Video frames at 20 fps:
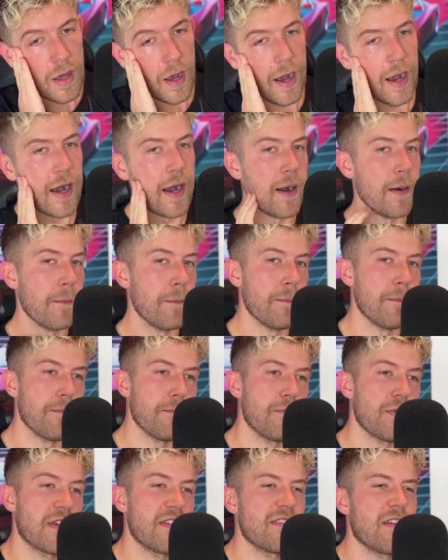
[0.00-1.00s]

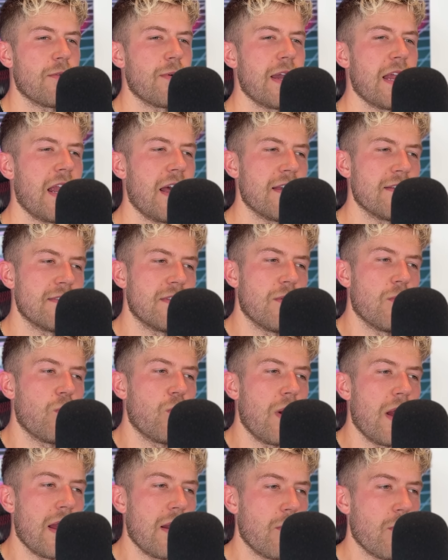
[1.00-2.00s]
Um, because I realize
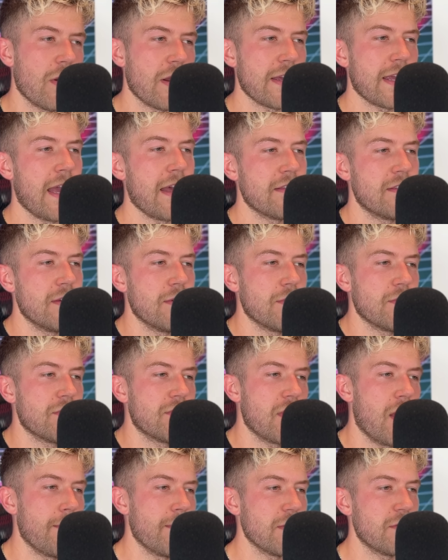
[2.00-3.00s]
that where I want to get to is
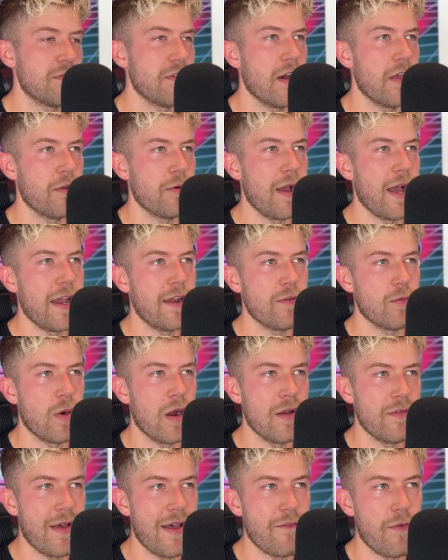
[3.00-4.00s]
so much further ahead of
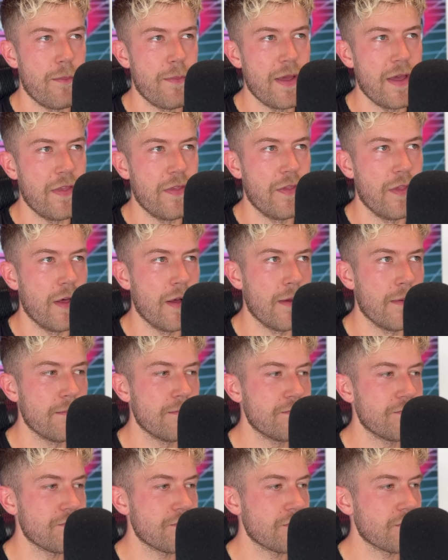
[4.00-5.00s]
where I've ever been that,
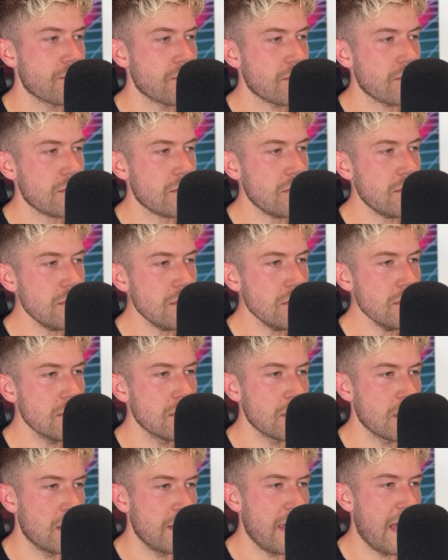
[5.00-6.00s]

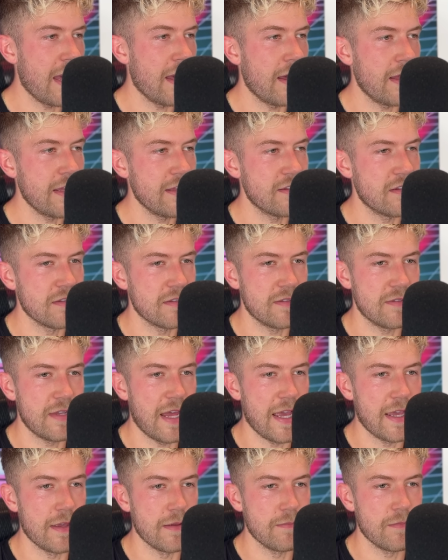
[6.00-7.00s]
yeah, I need to just
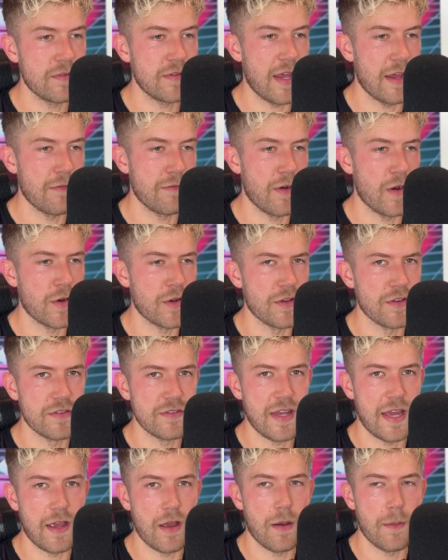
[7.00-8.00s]
stay, stay
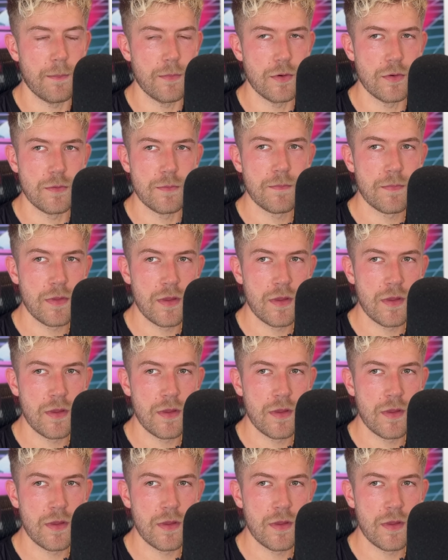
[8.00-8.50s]
focused, stay humble